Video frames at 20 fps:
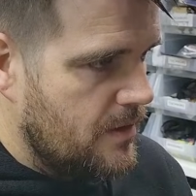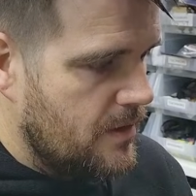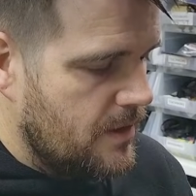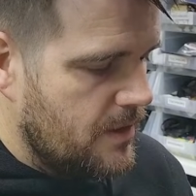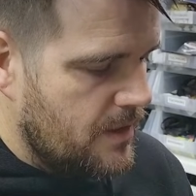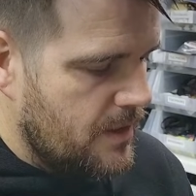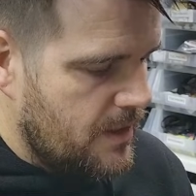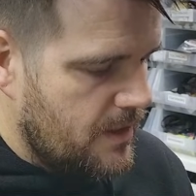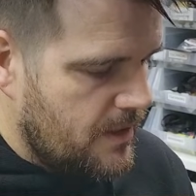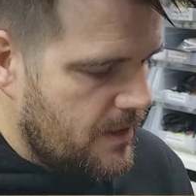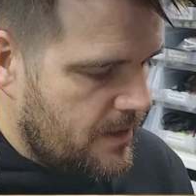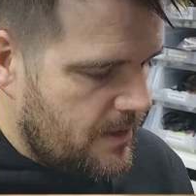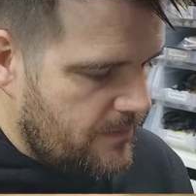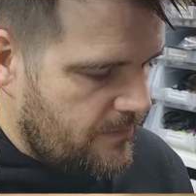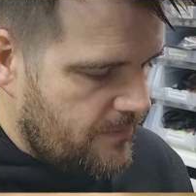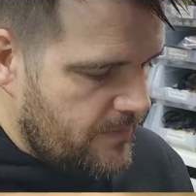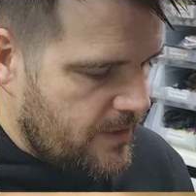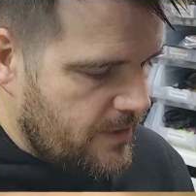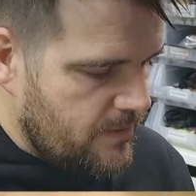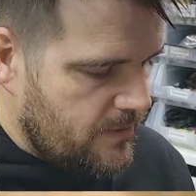get that
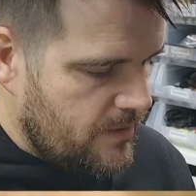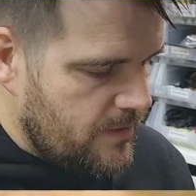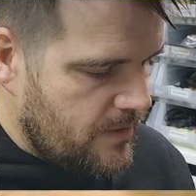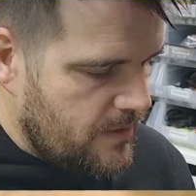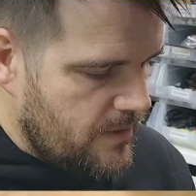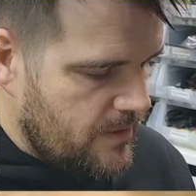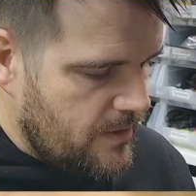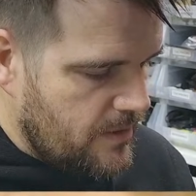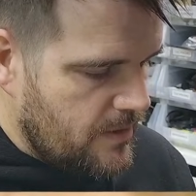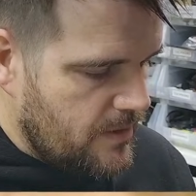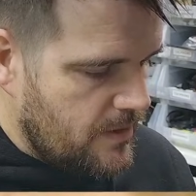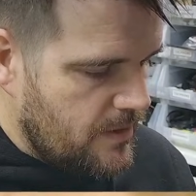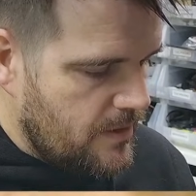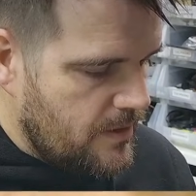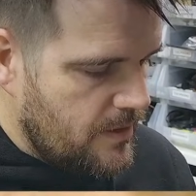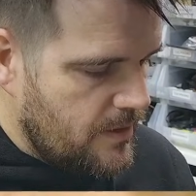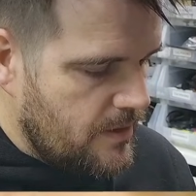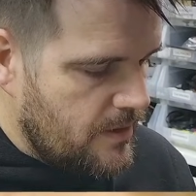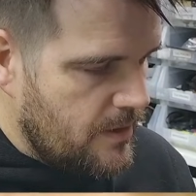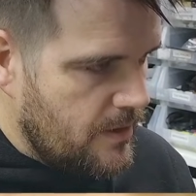in view.
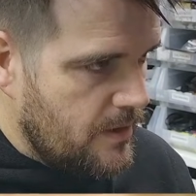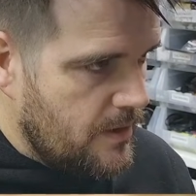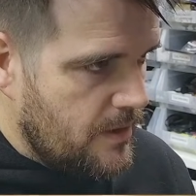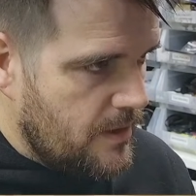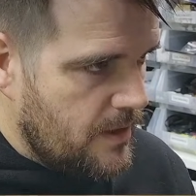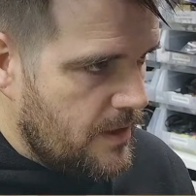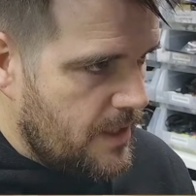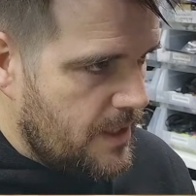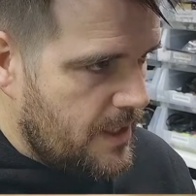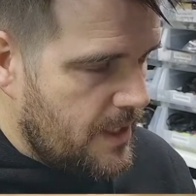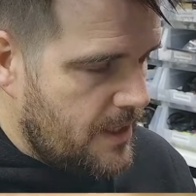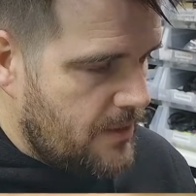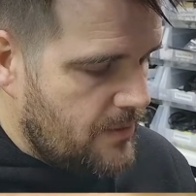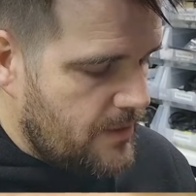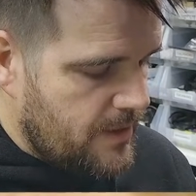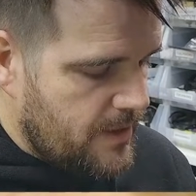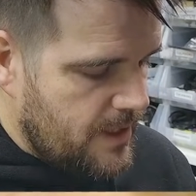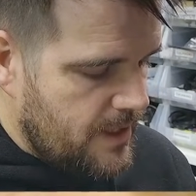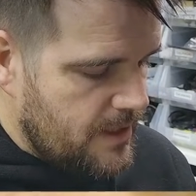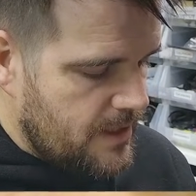And now
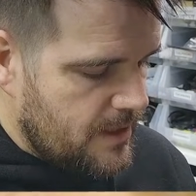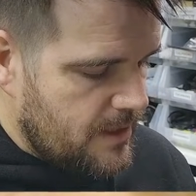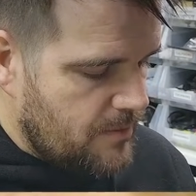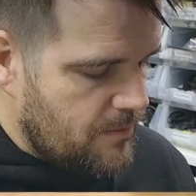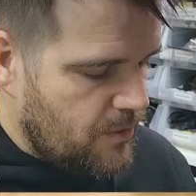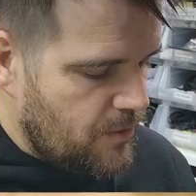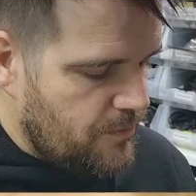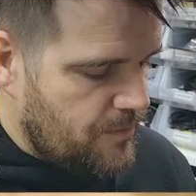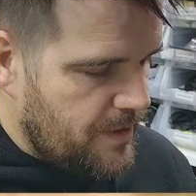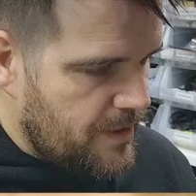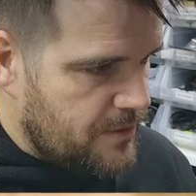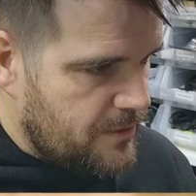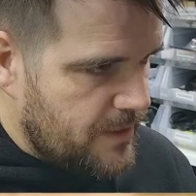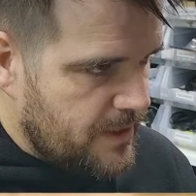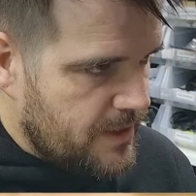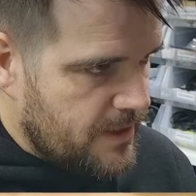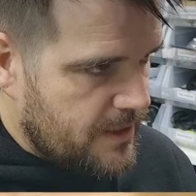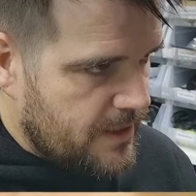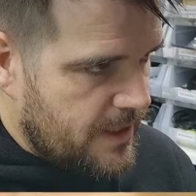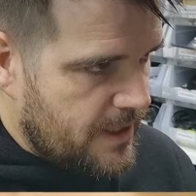with that, I can move my
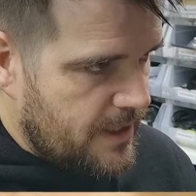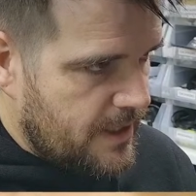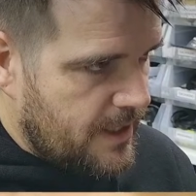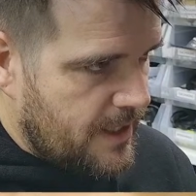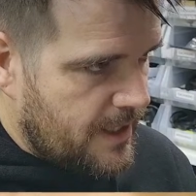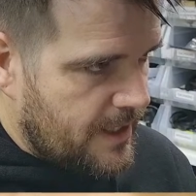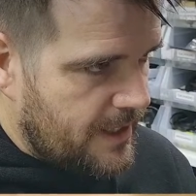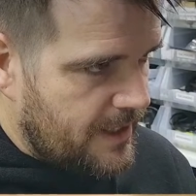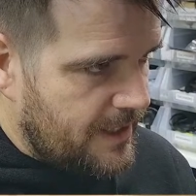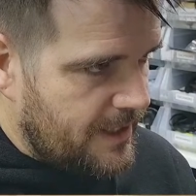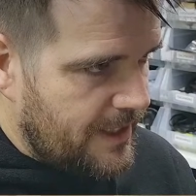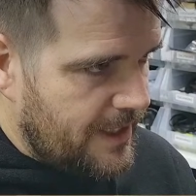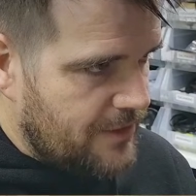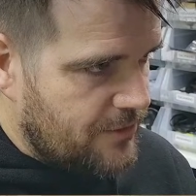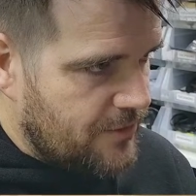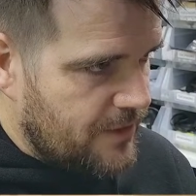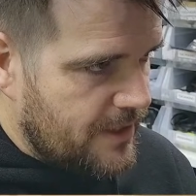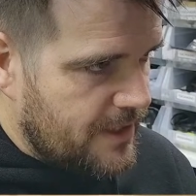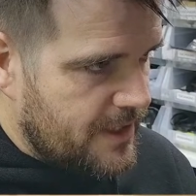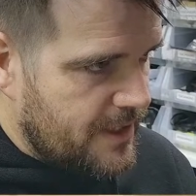tweezers in, and I can
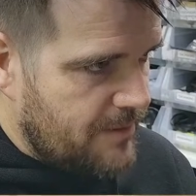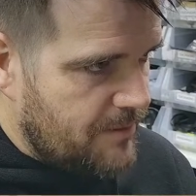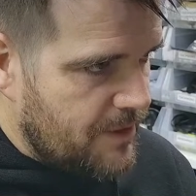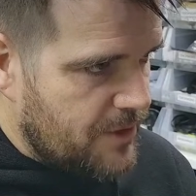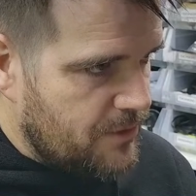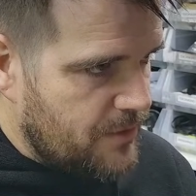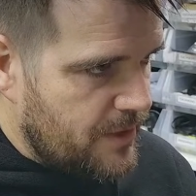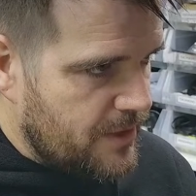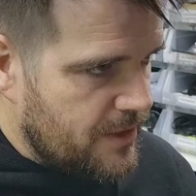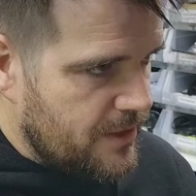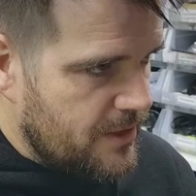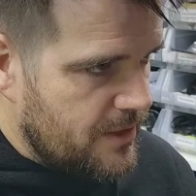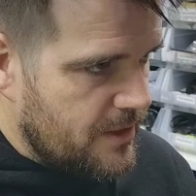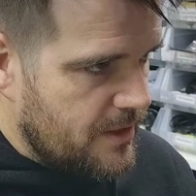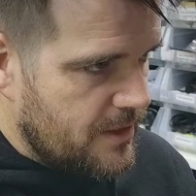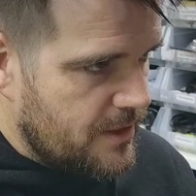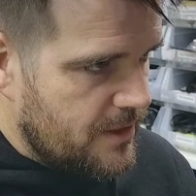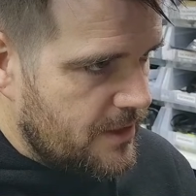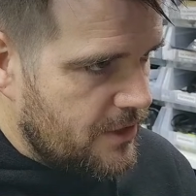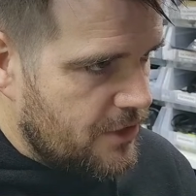literally see my tweezers. I
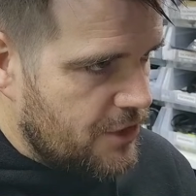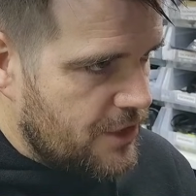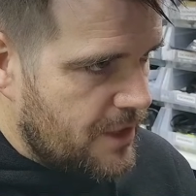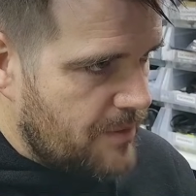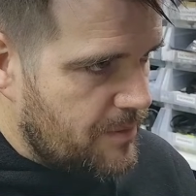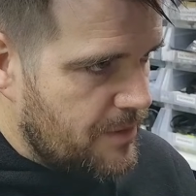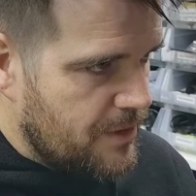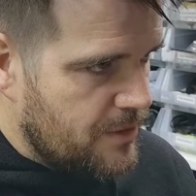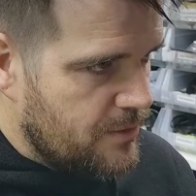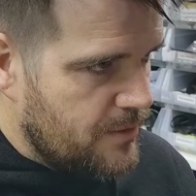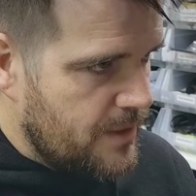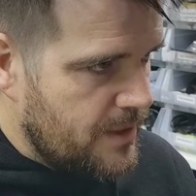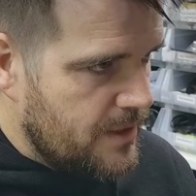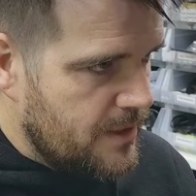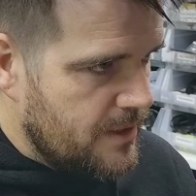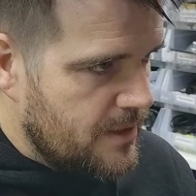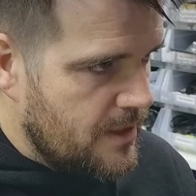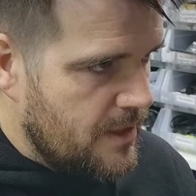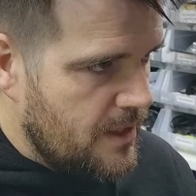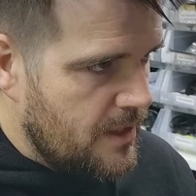can see the shape of the
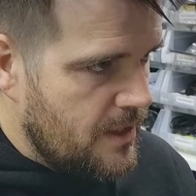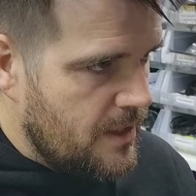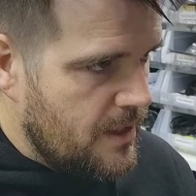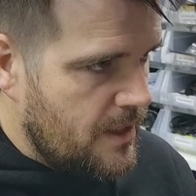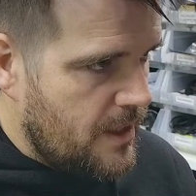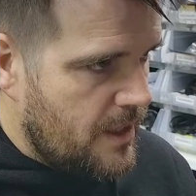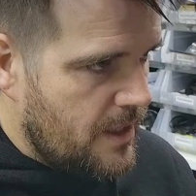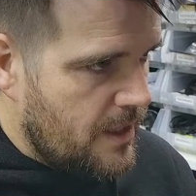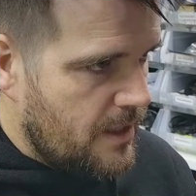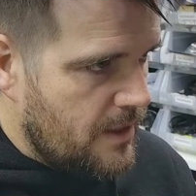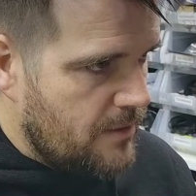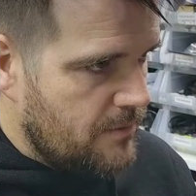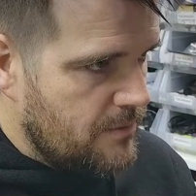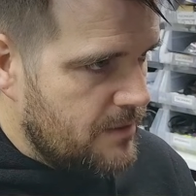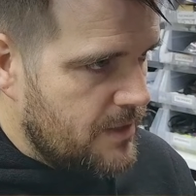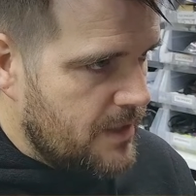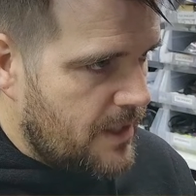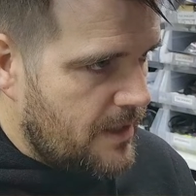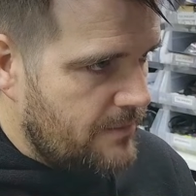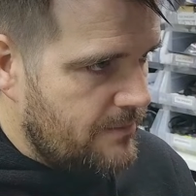tweezers. I can go
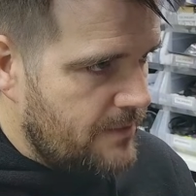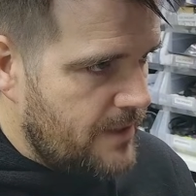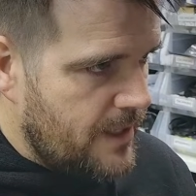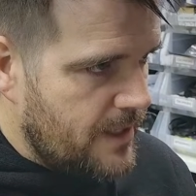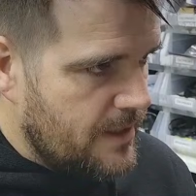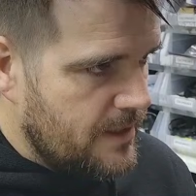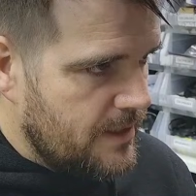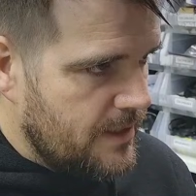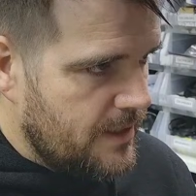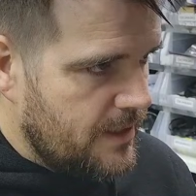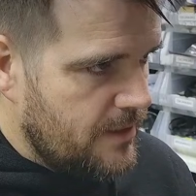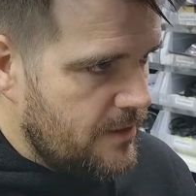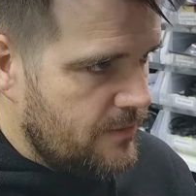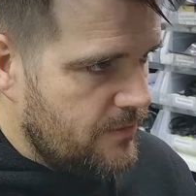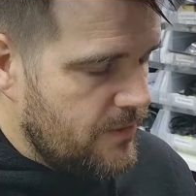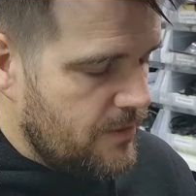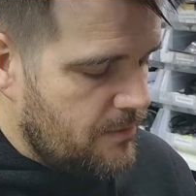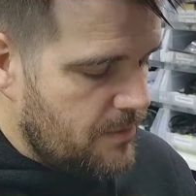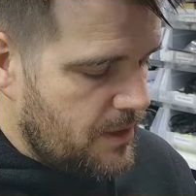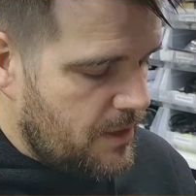directly
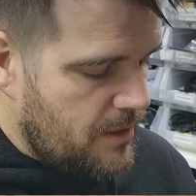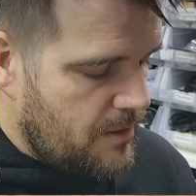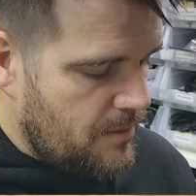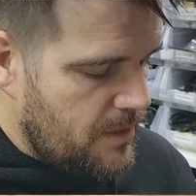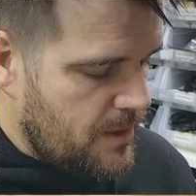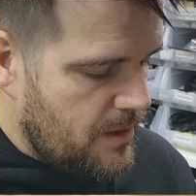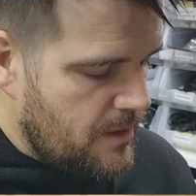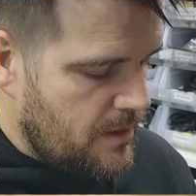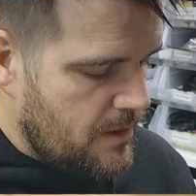over the blob.